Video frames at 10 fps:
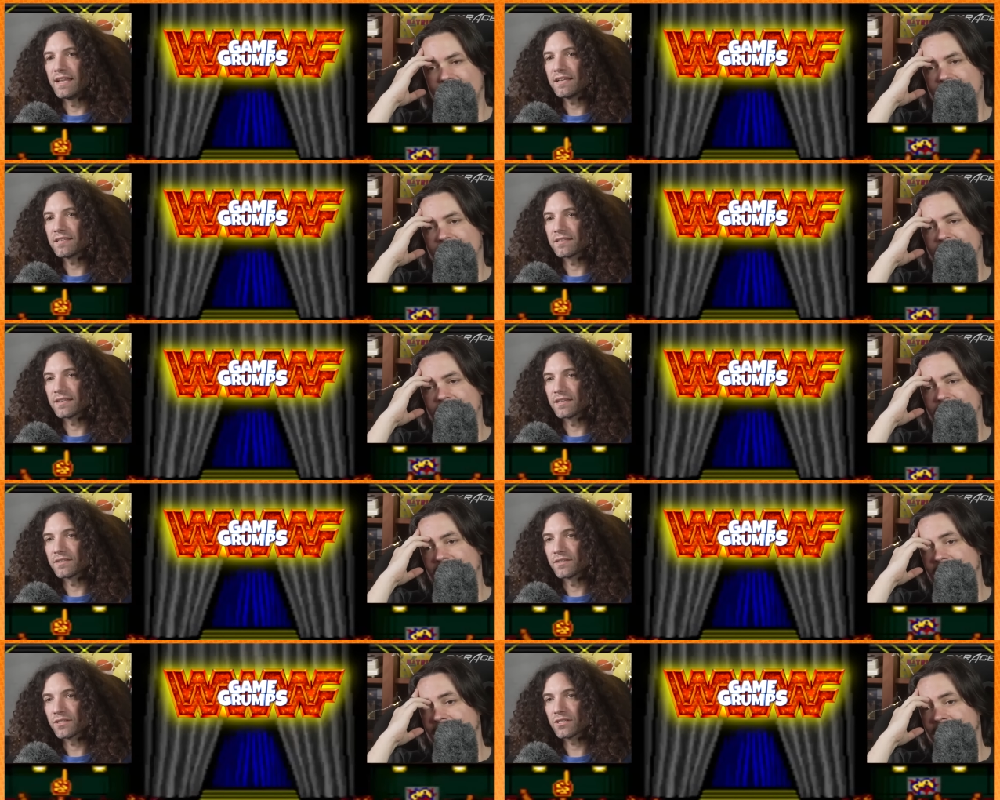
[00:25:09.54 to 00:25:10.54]
Speaker 1: Nessa
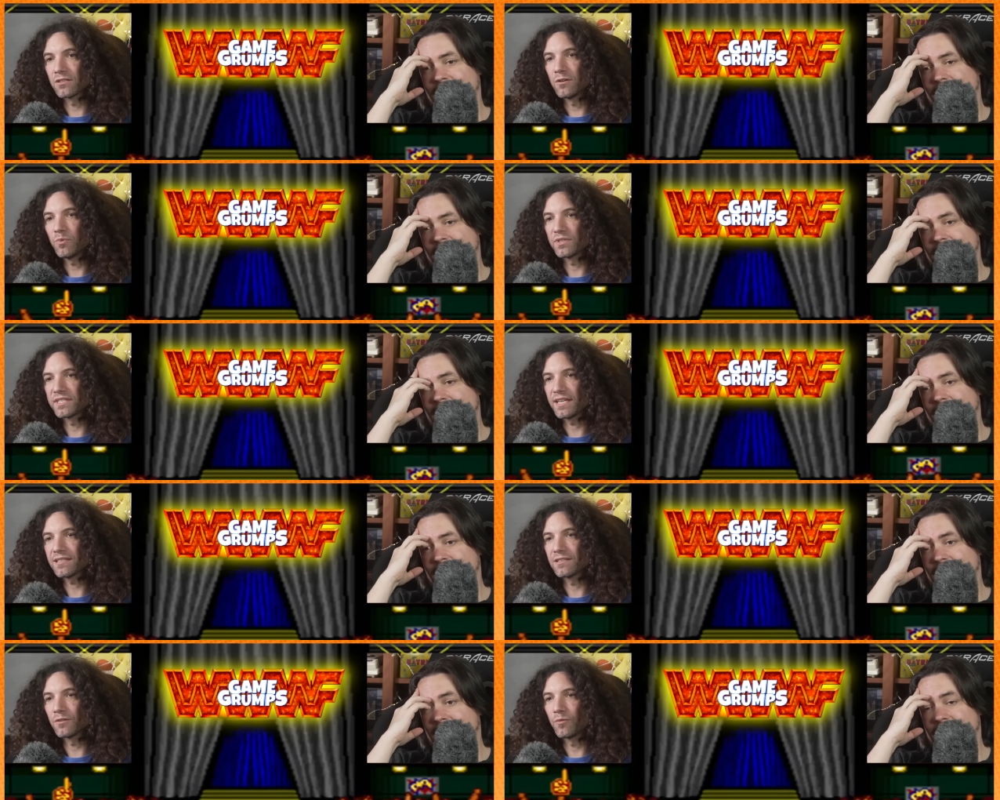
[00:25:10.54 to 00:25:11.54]
says Slurp was
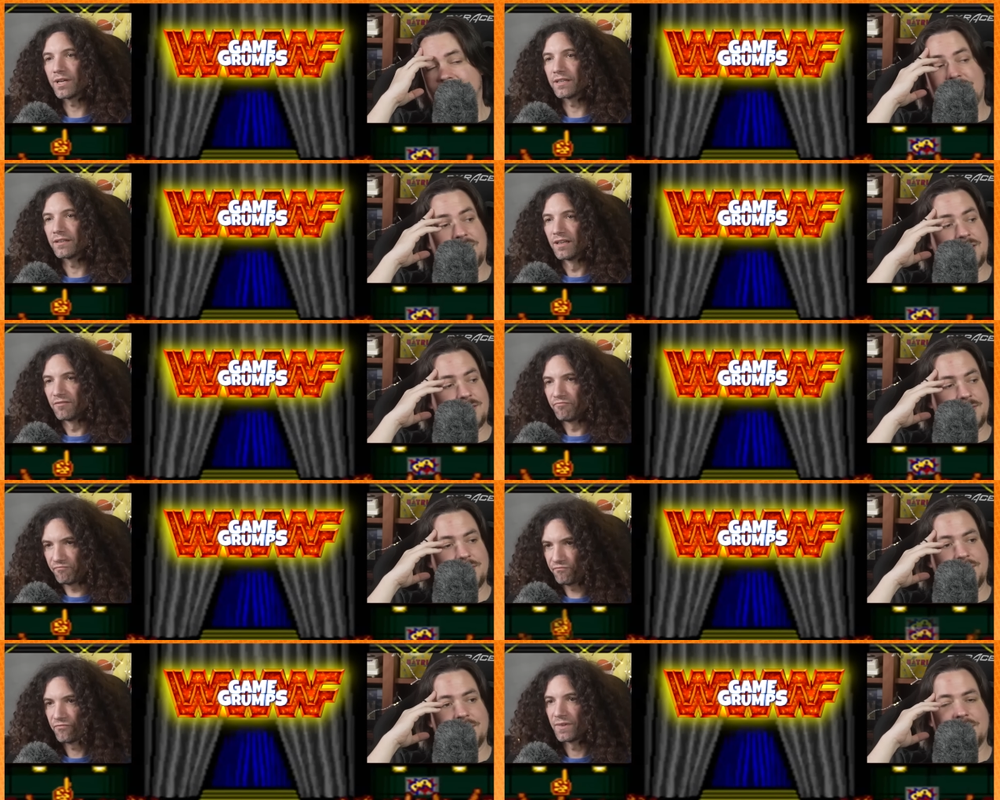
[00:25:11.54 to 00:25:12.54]
destined to win.
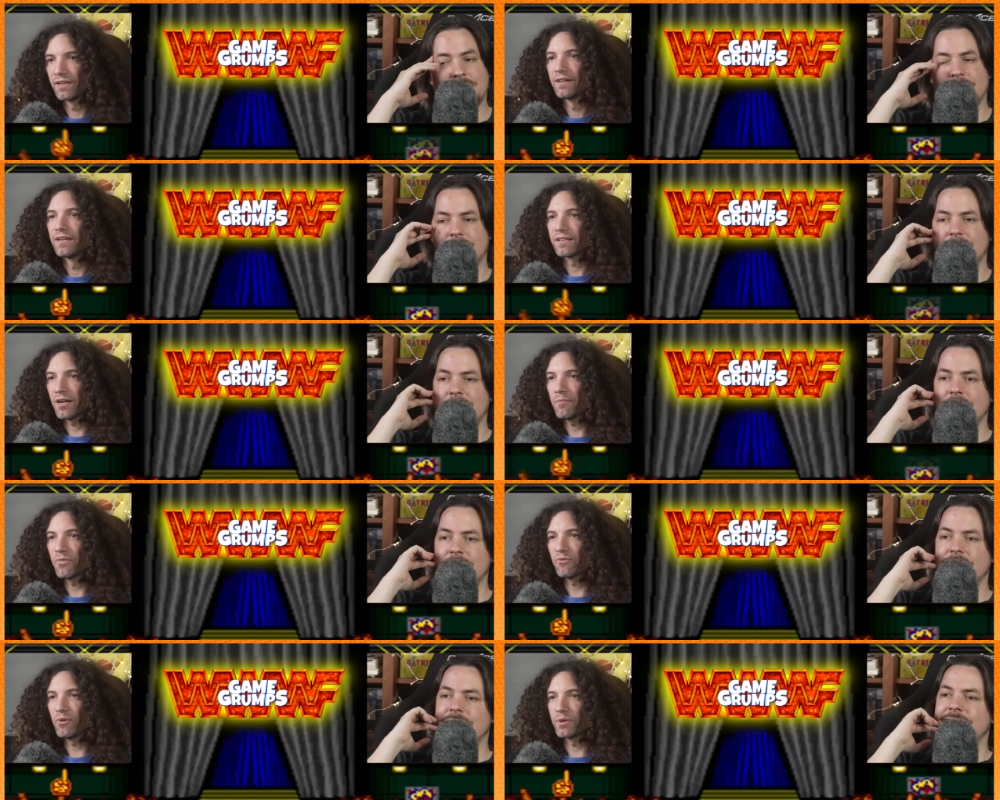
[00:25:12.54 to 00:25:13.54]

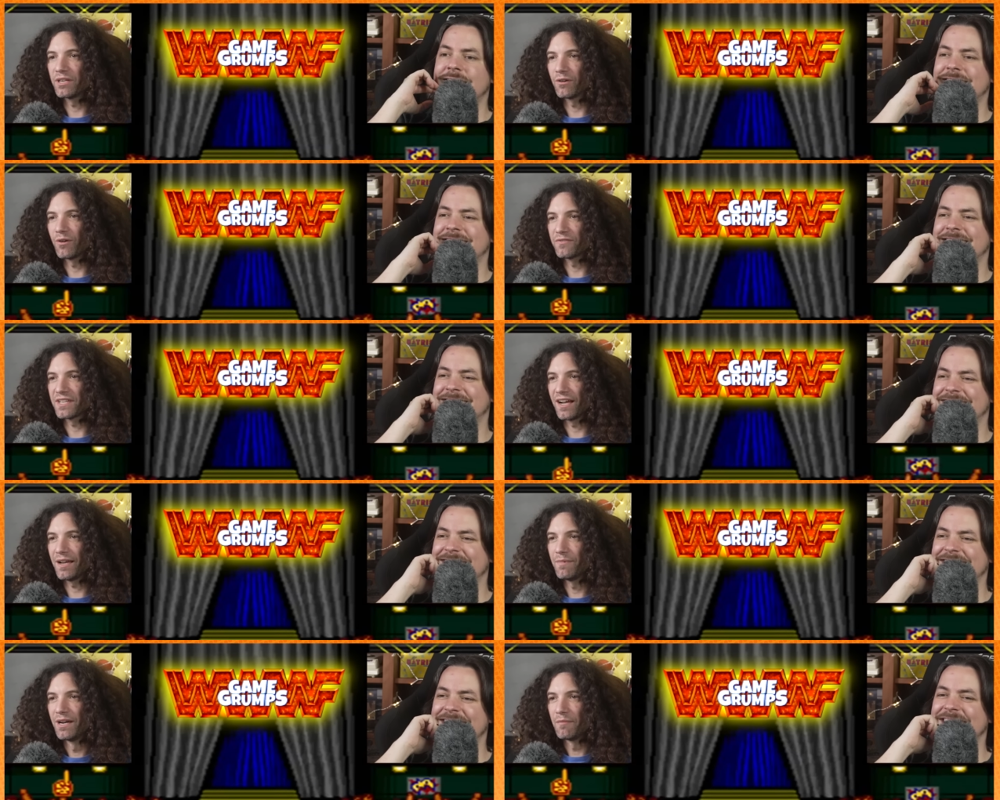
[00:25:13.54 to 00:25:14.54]
Come through, hero of
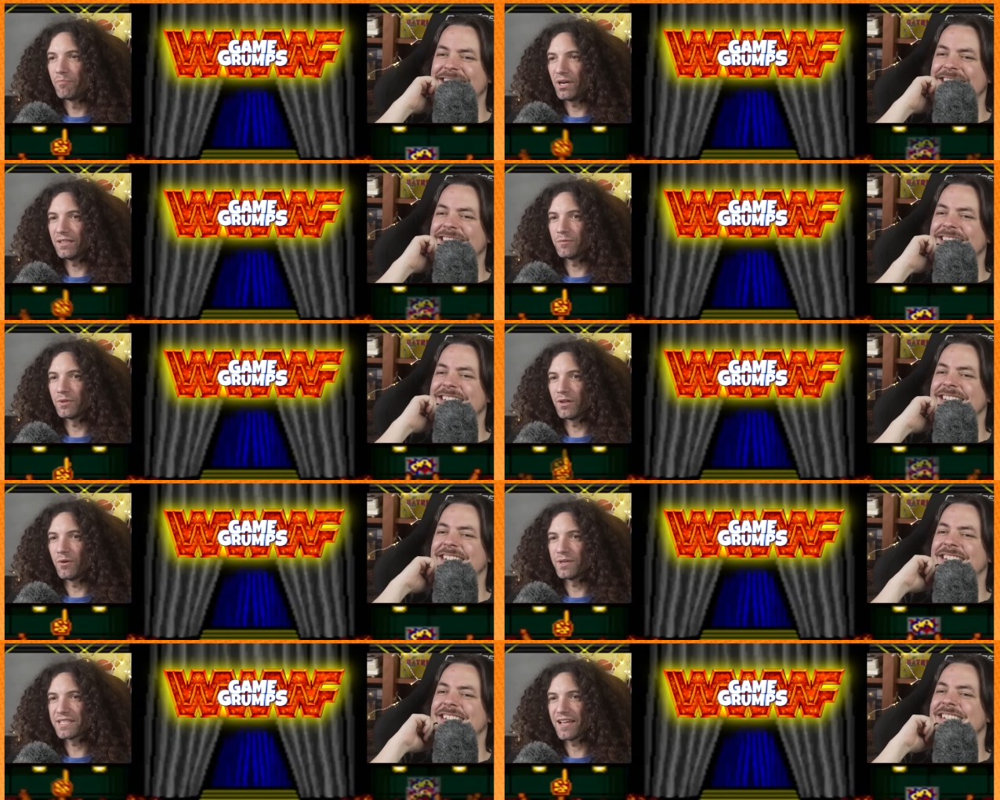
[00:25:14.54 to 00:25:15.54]
time. Buttlet will
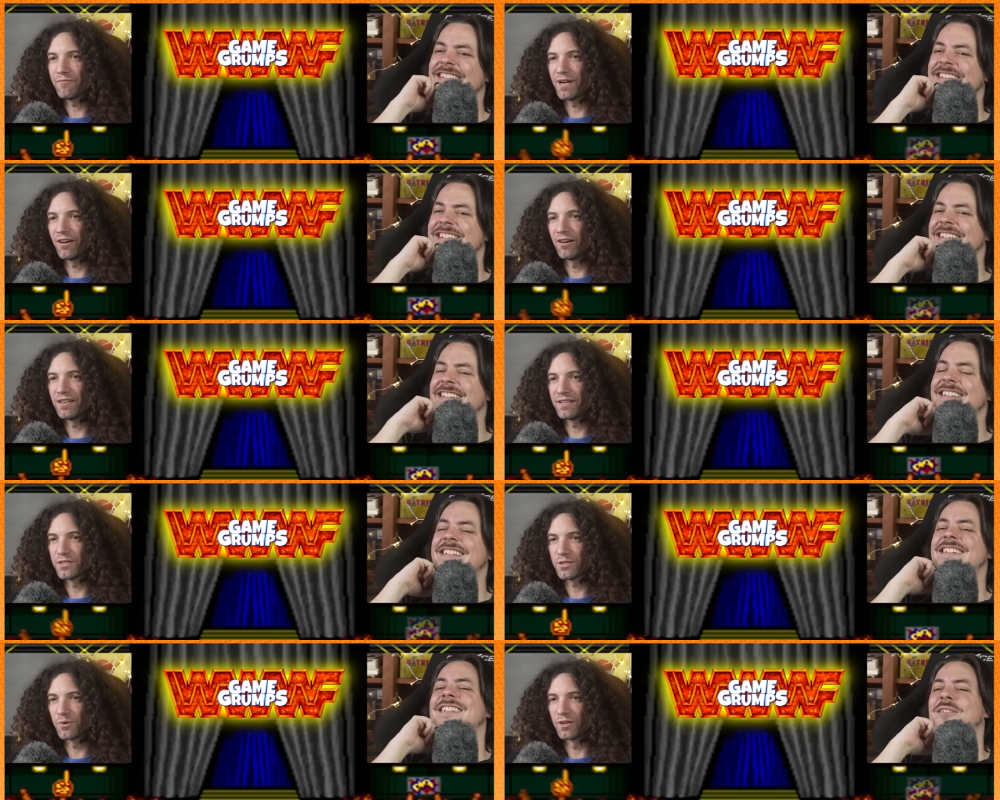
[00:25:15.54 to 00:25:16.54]
always have my heart
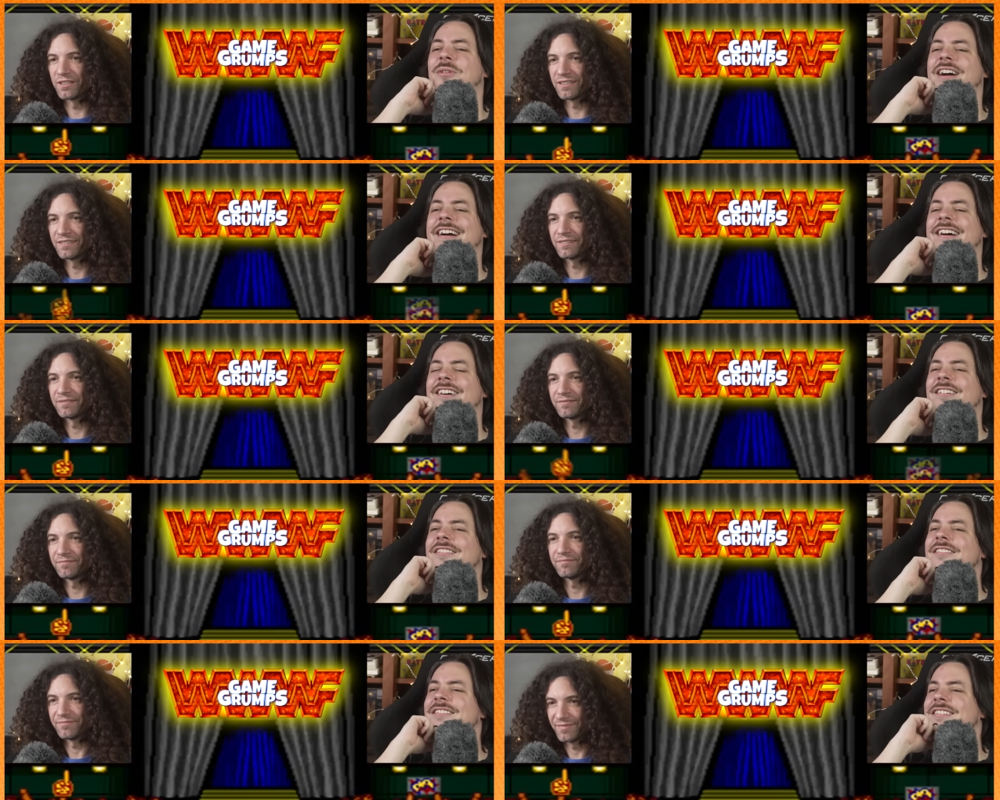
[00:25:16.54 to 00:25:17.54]
and sword.
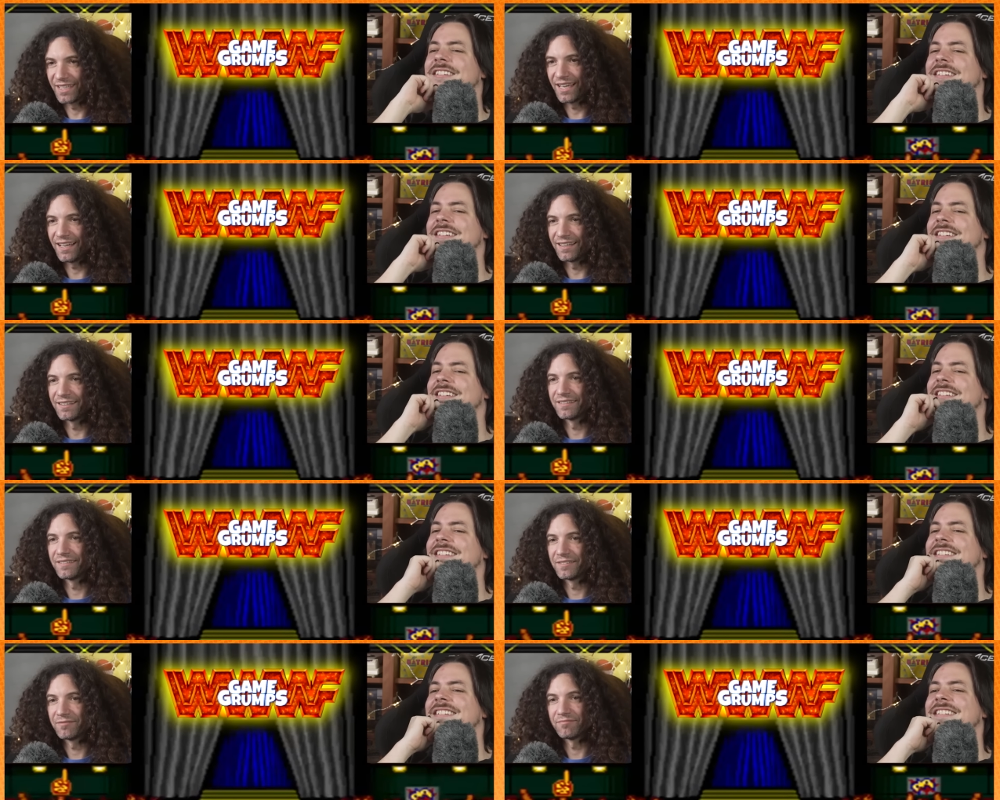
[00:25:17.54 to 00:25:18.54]
Wow. Yeah.
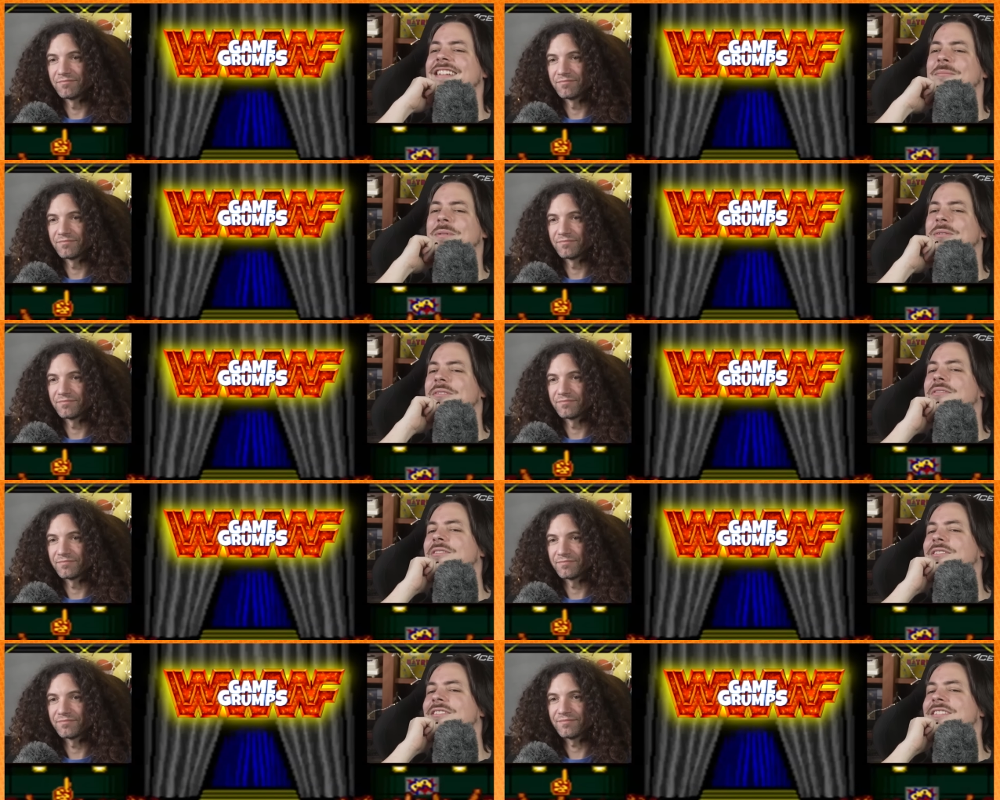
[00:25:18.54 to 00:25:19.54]
That's
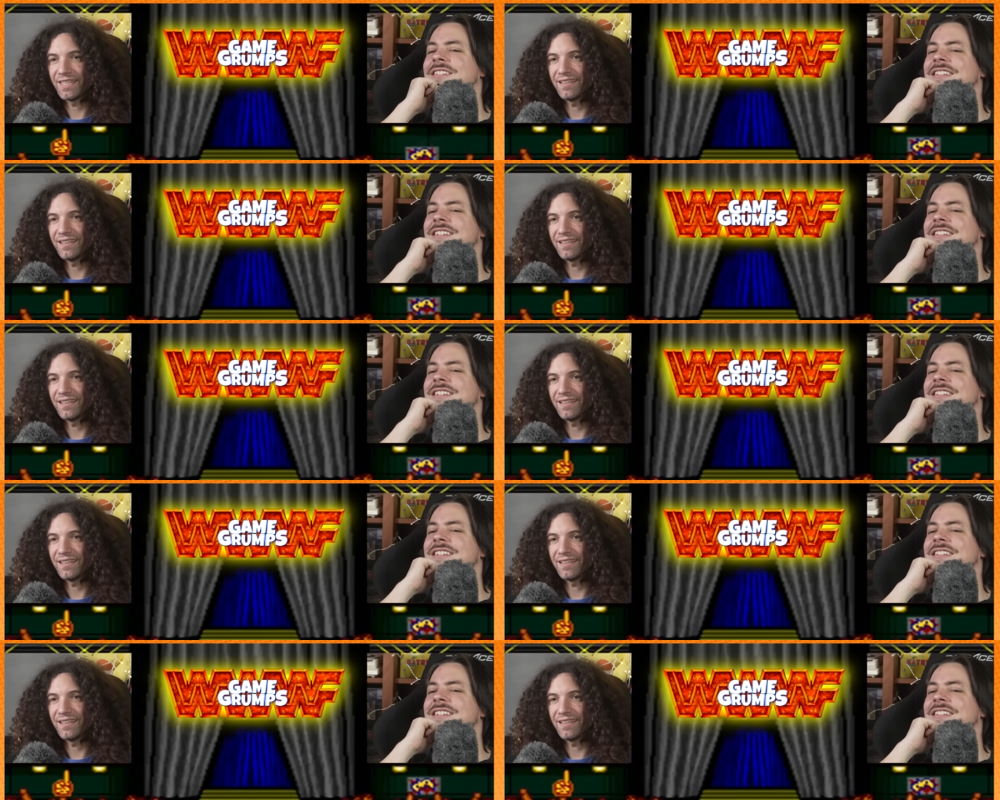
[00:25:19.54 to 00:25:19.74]
beautiful.